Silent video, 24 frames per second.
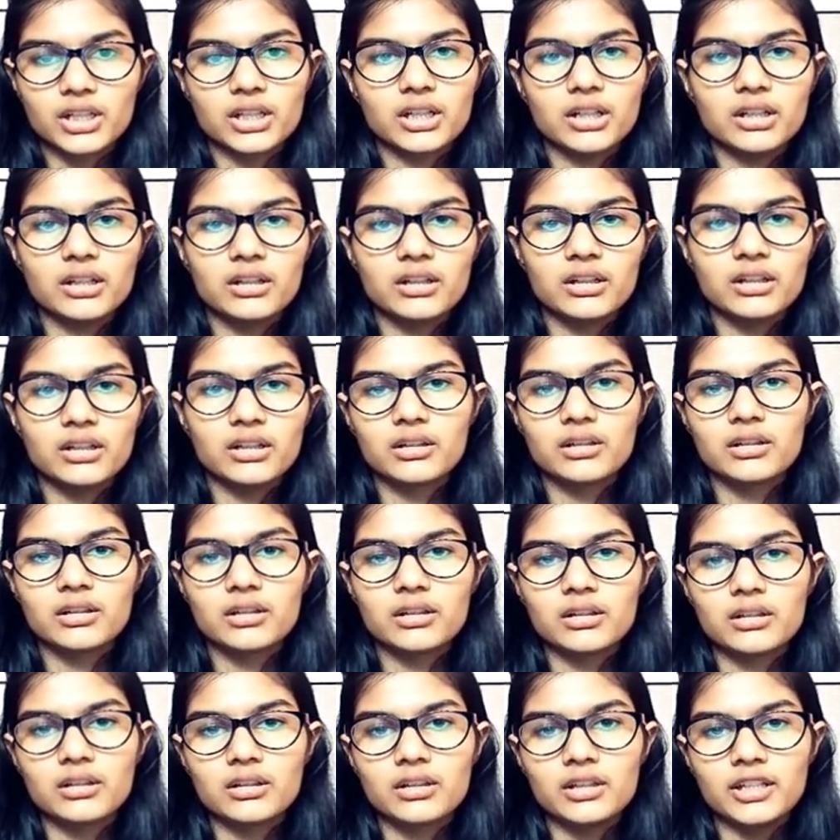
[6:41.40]
the,
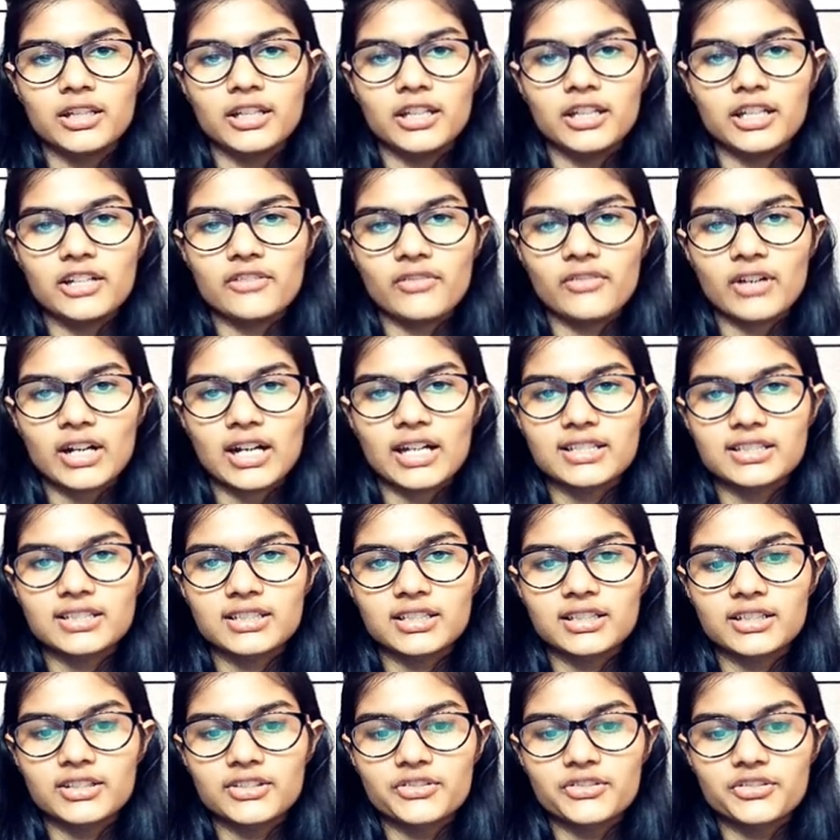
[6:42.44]
f
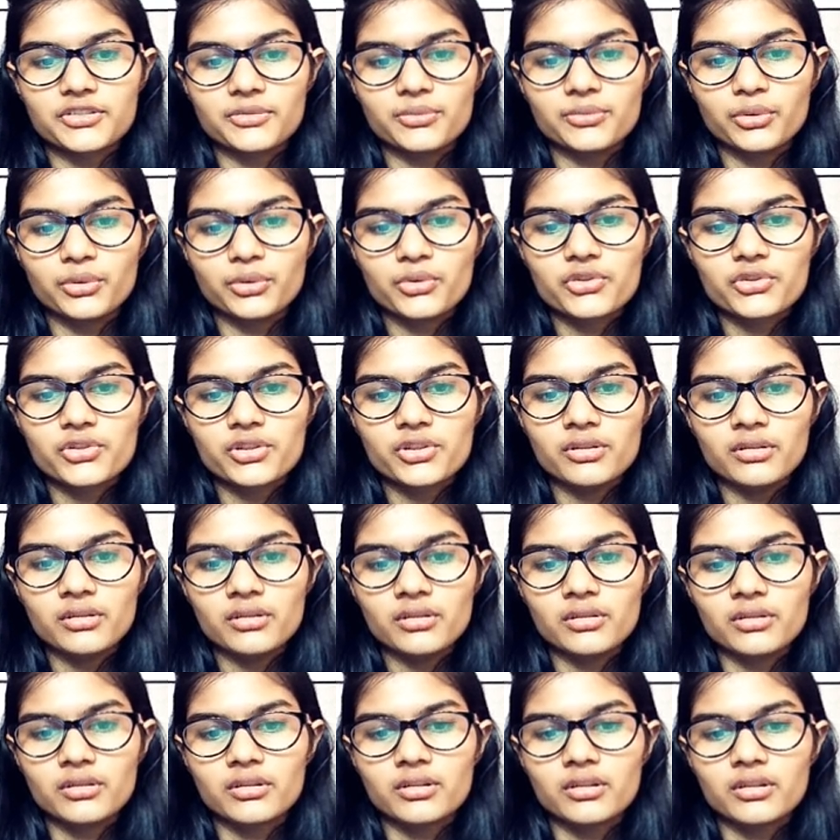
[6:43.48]
has the
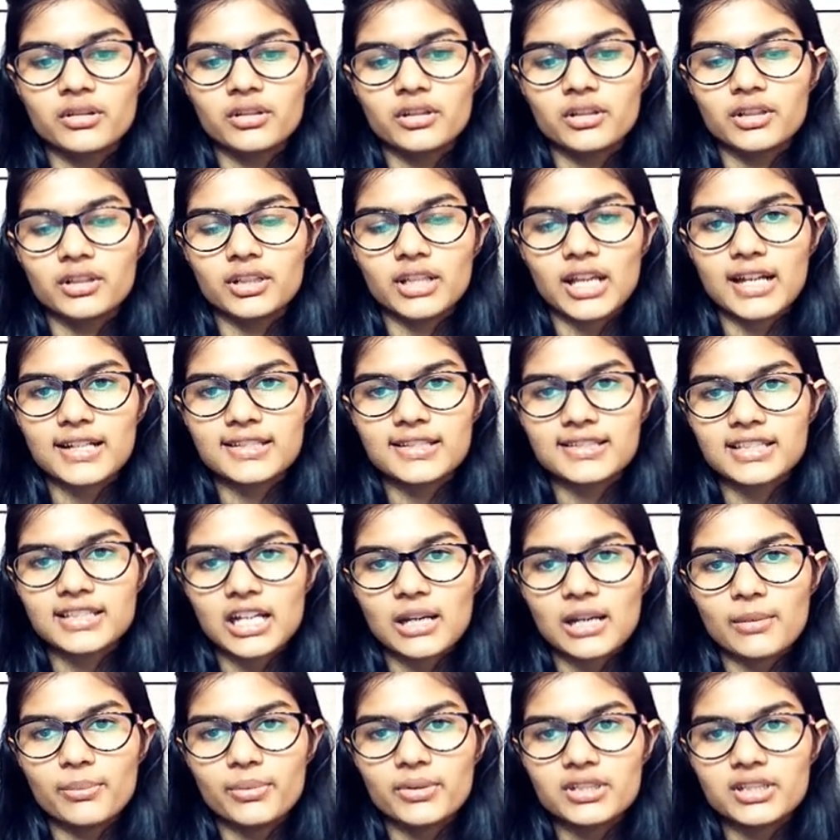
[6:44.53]
distribution, that
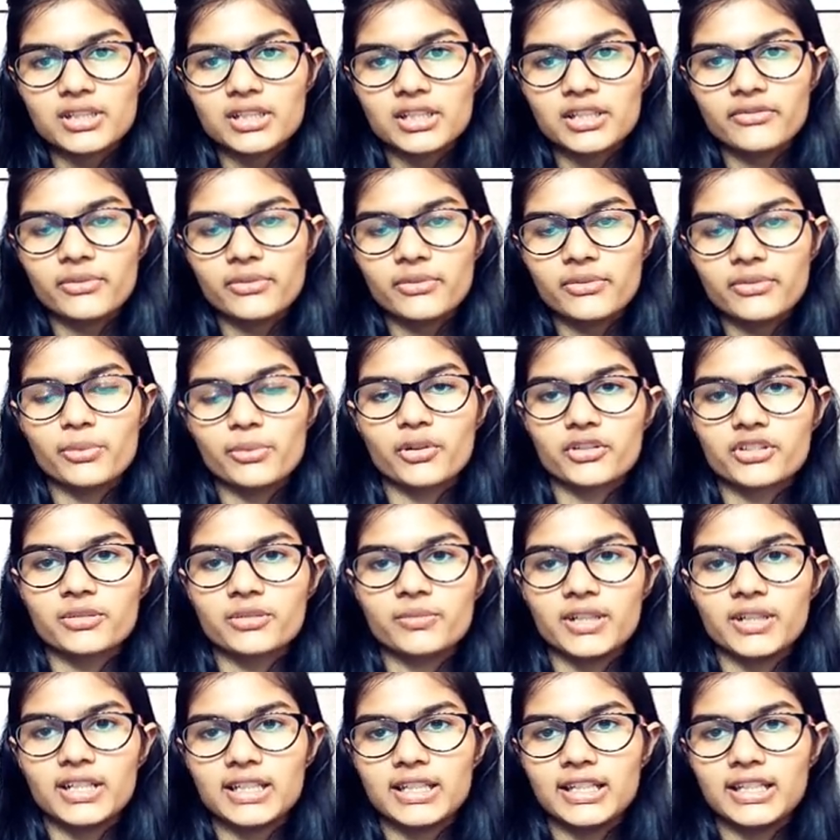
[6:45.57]
is capital F
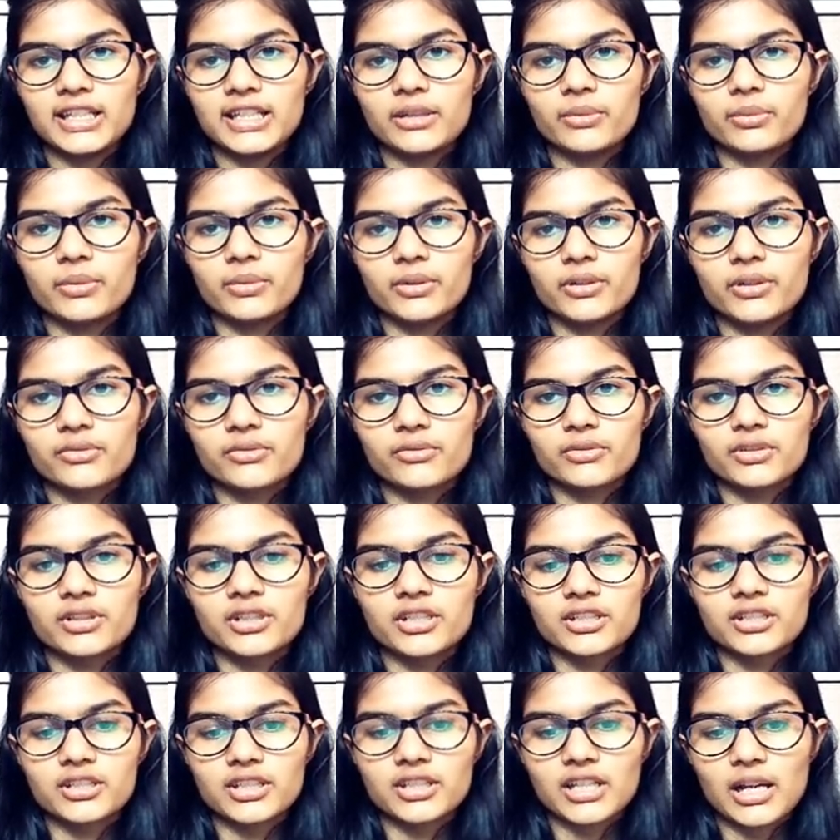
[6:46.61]
approximately equal
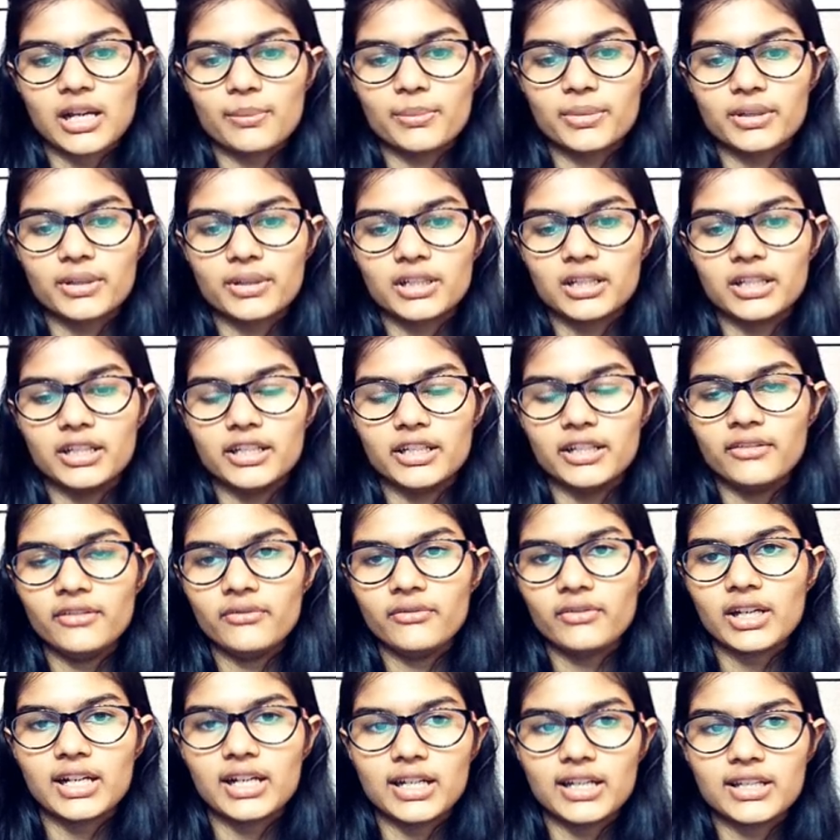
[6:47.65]
to, this is capital
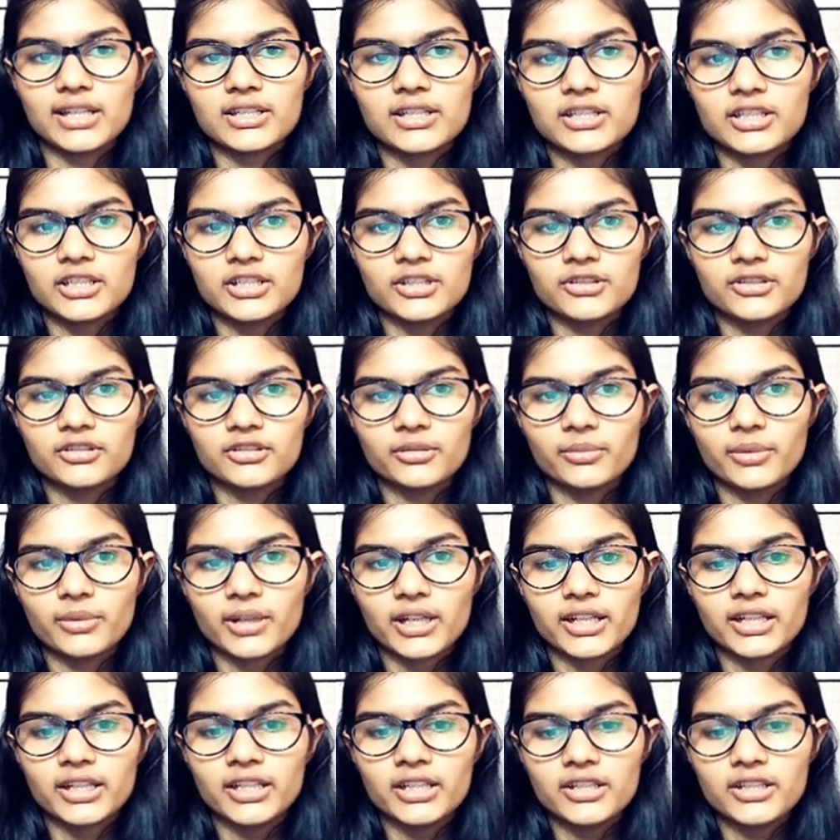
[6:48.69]
F, and into
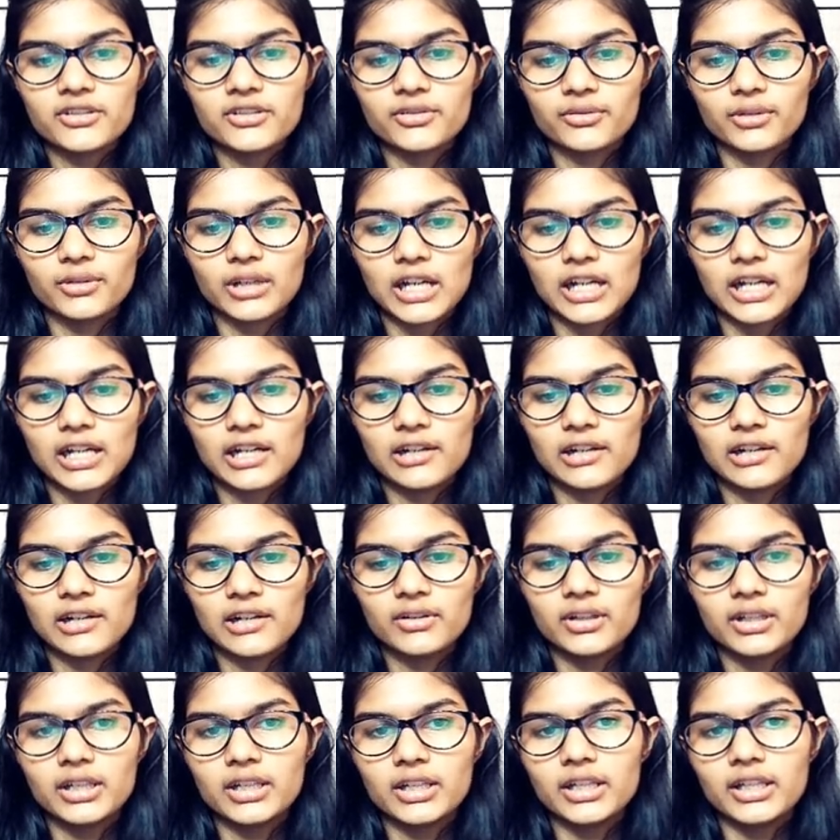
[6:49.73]
the bracket you
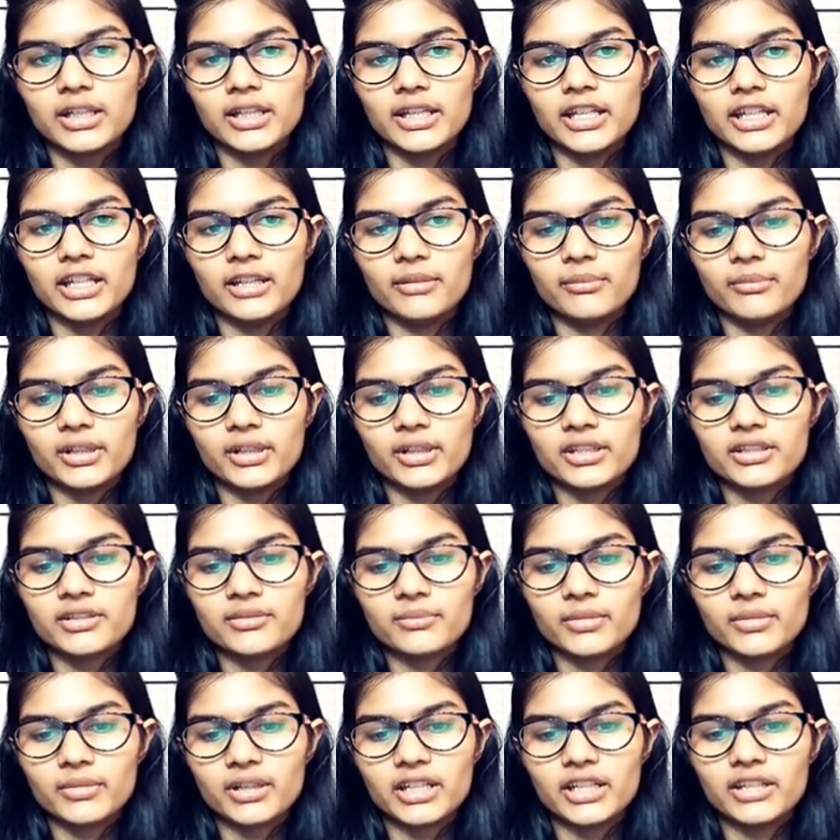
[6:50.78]
have
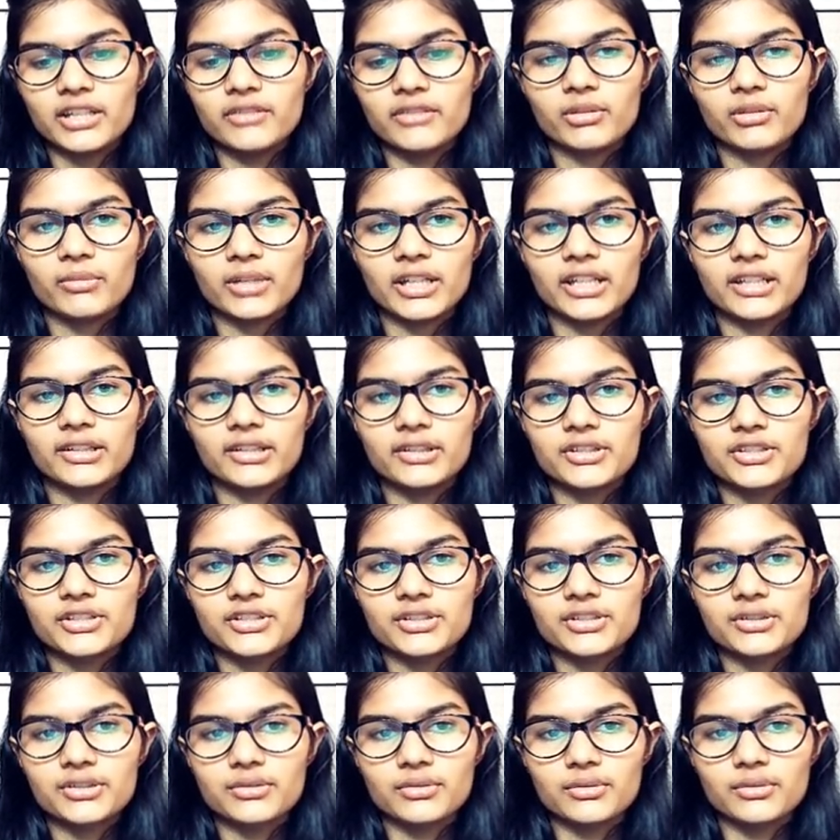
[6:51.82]
n1
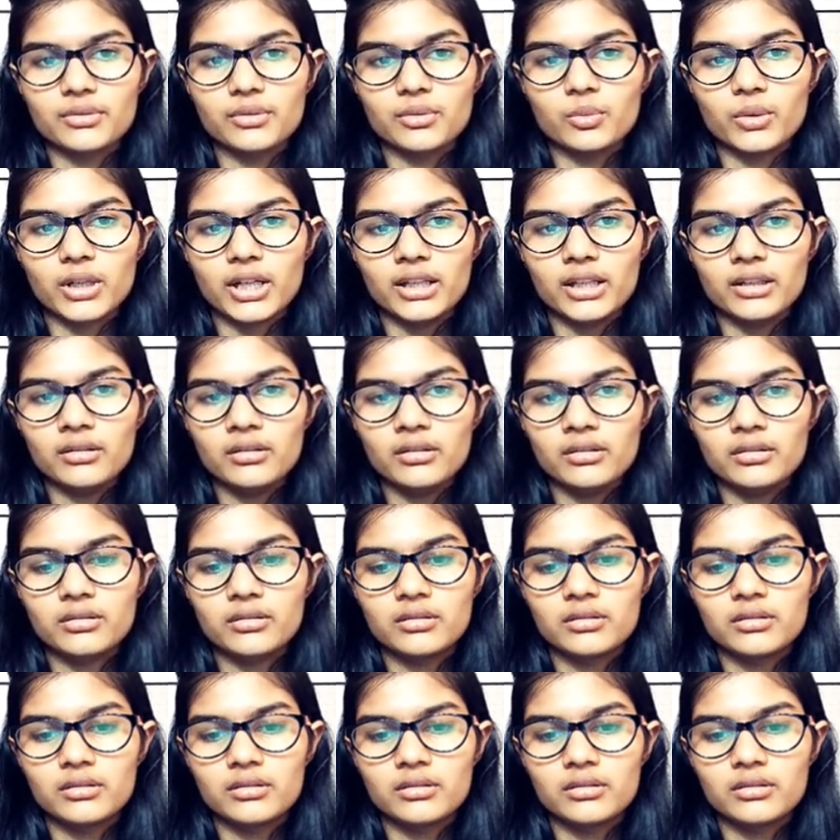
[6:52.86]
minus 1,